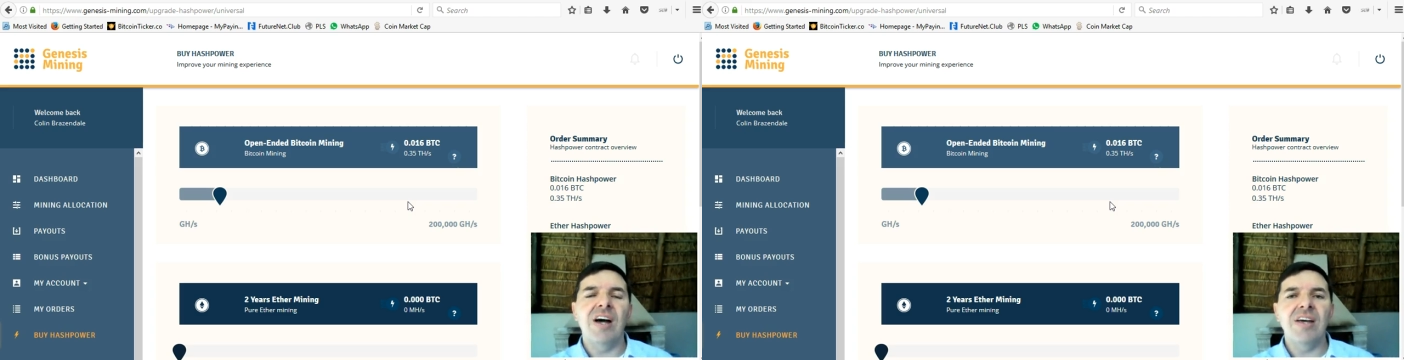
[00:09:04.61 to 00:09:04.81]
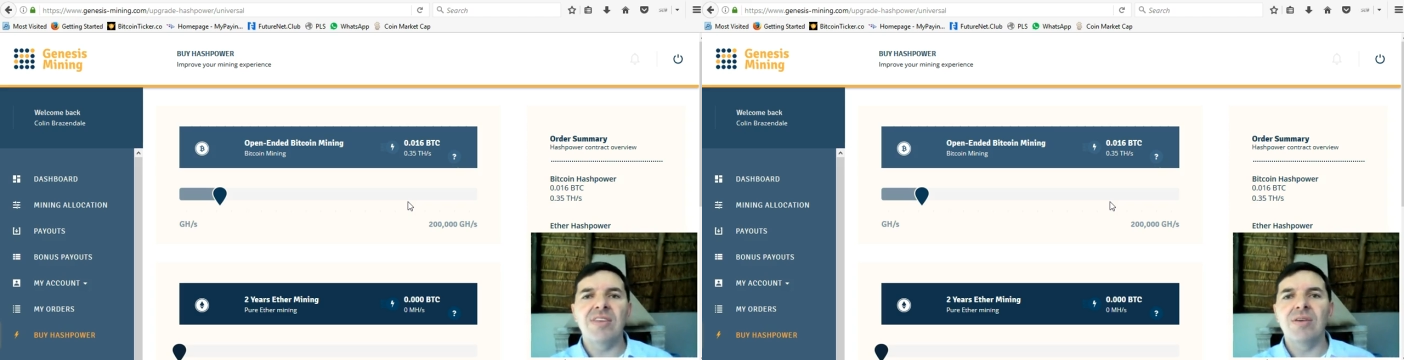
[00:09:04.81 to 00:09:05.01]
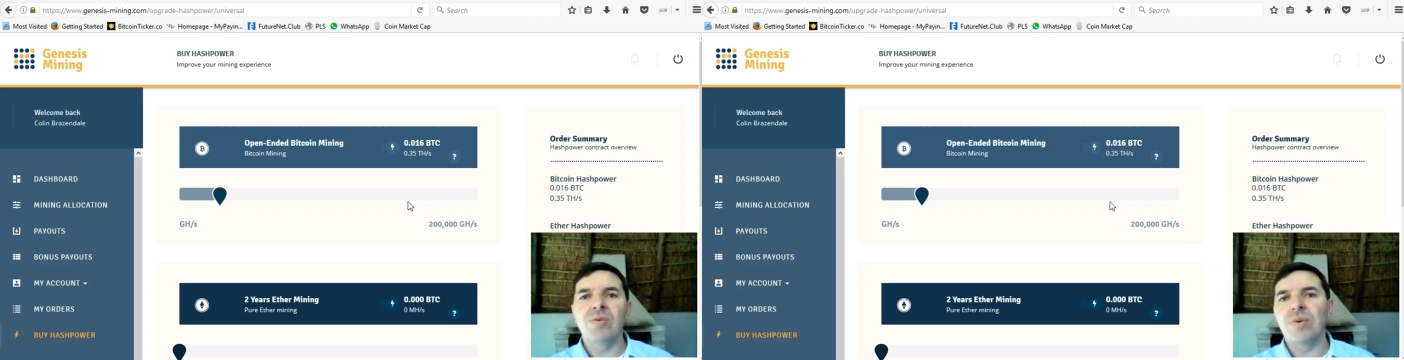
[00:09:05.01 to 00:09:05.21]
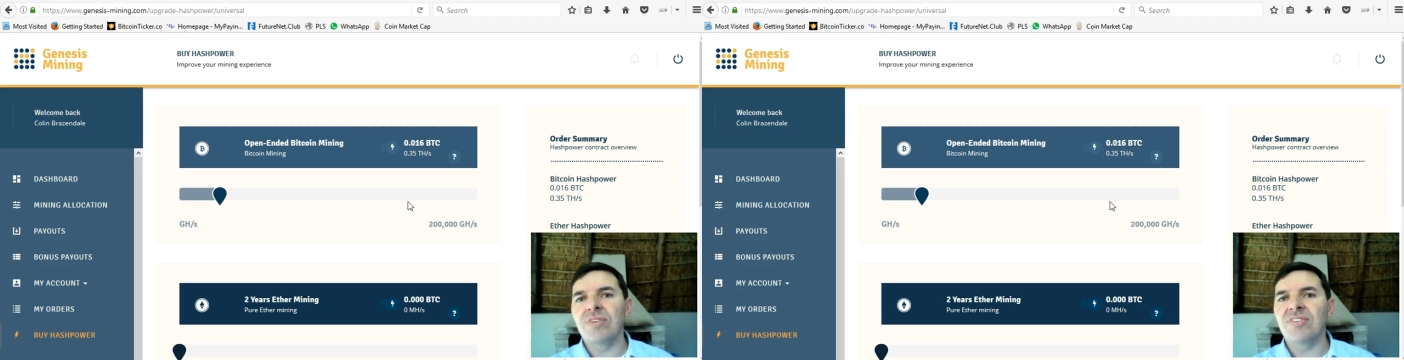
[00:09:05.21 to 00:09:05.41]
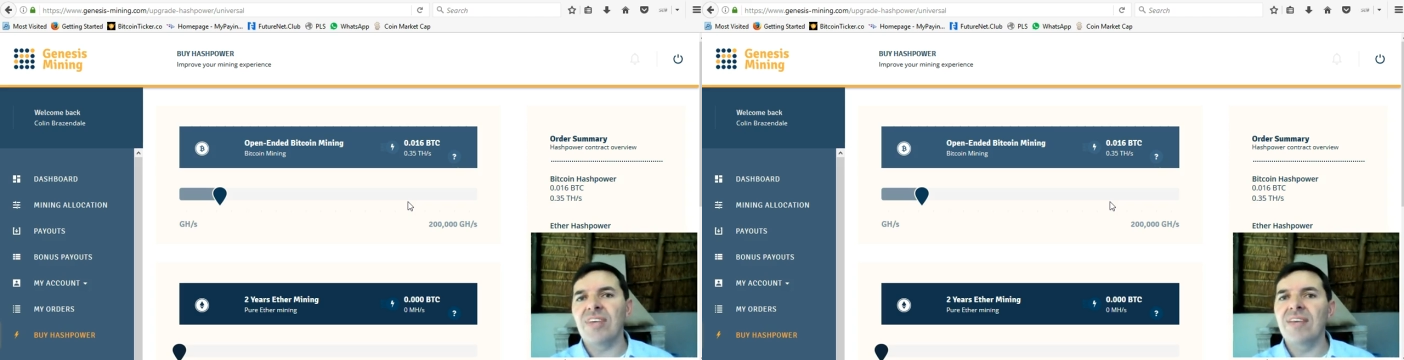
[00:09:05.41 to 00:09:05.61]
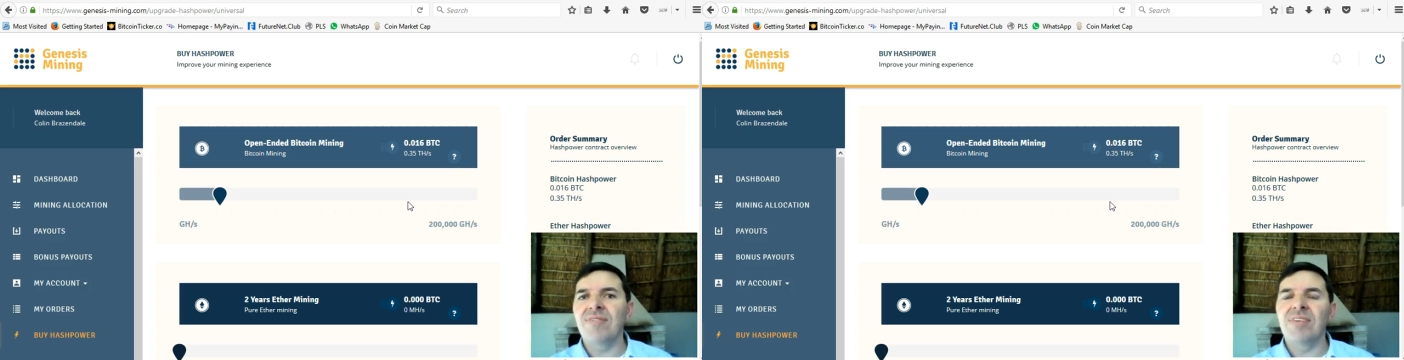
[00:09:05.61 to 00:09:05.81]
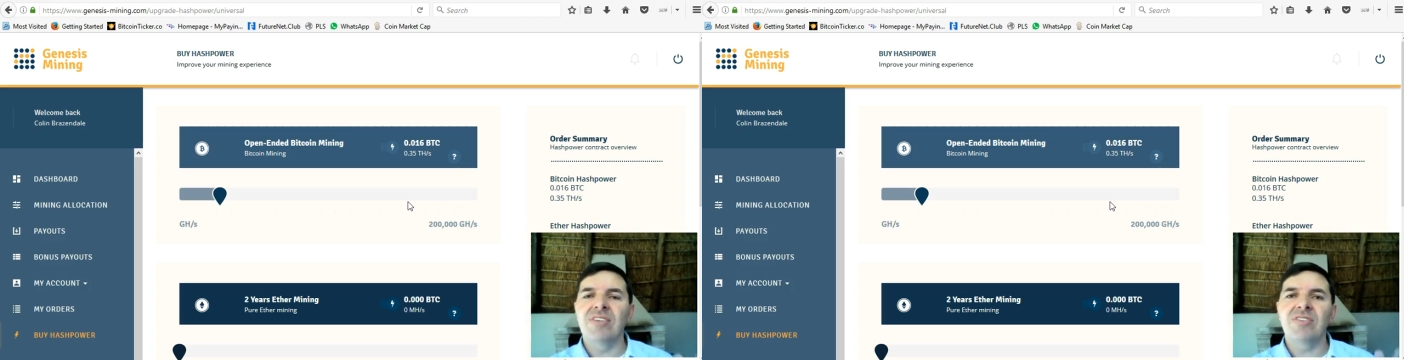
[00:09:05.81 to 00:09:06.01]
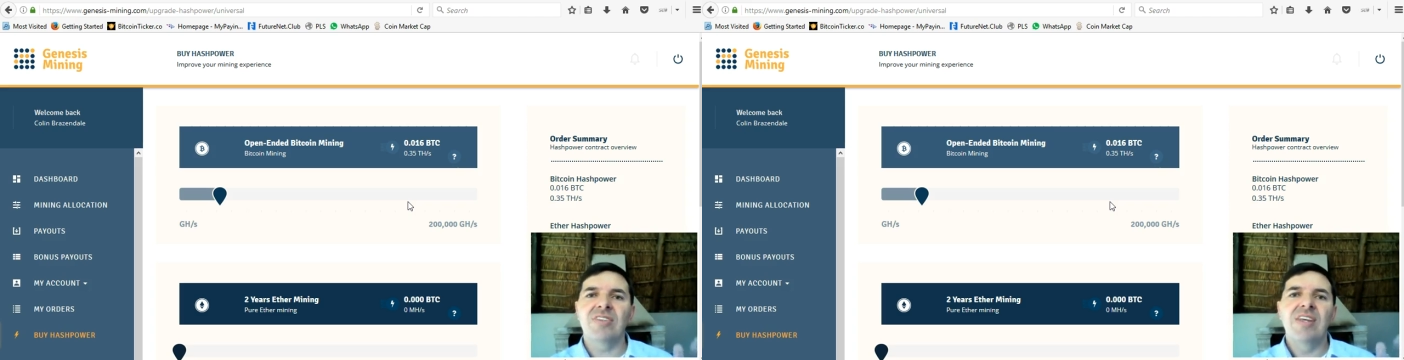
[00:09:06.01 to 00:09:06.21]
either with
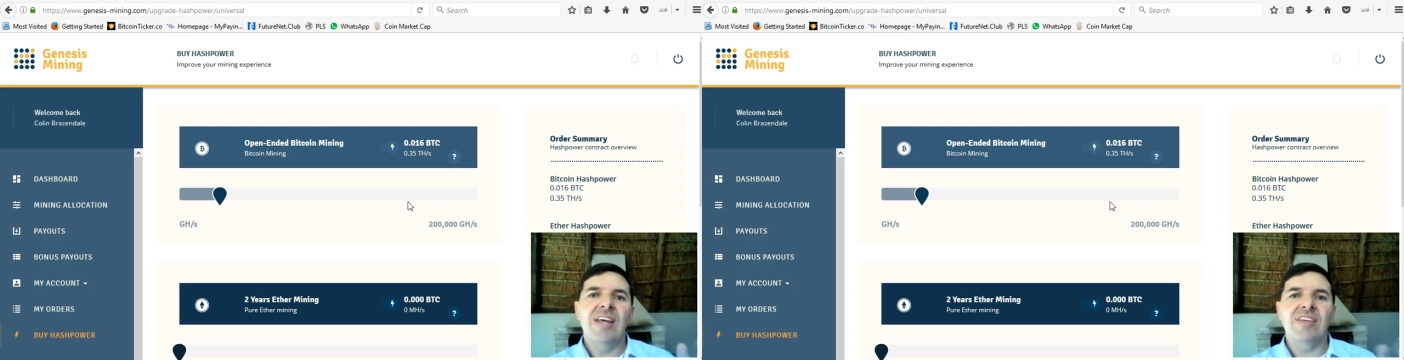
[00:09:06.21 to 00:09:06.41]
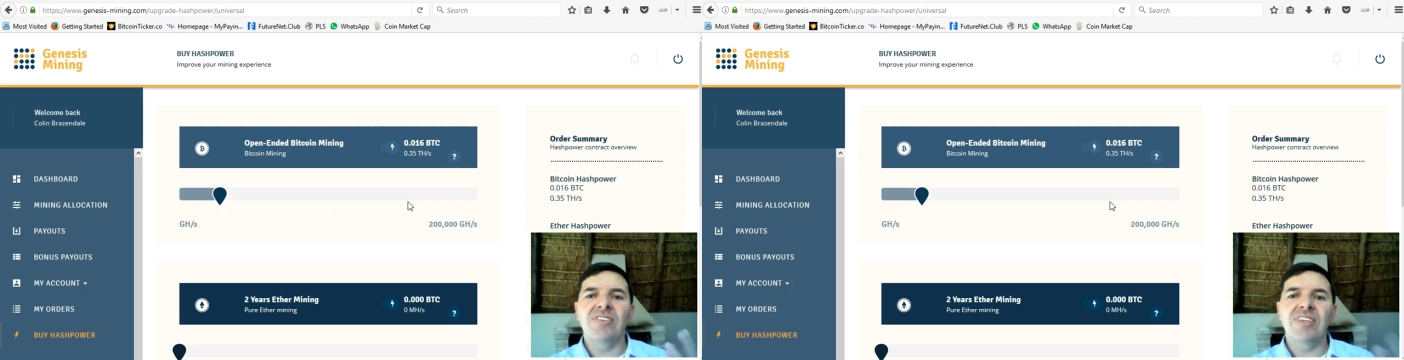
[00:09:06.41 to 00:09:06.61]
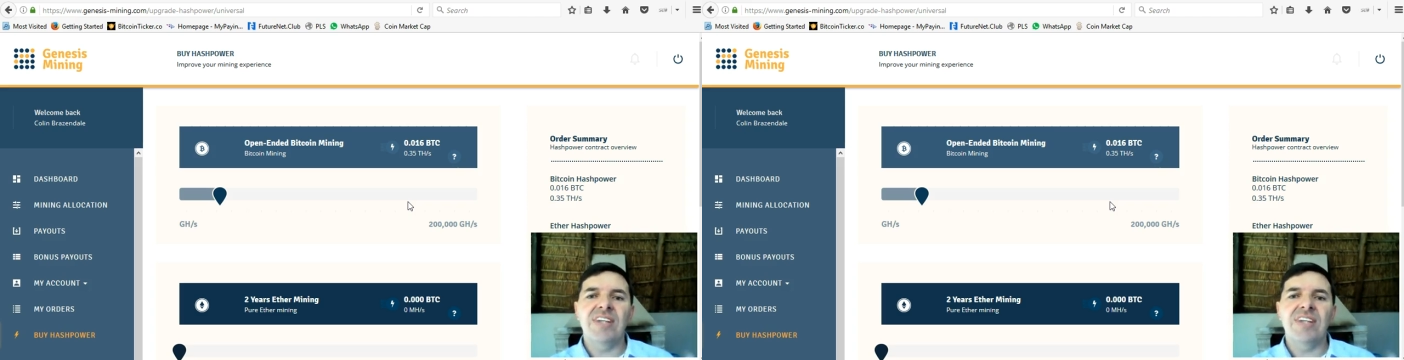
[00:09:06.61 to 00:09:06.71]
savings and see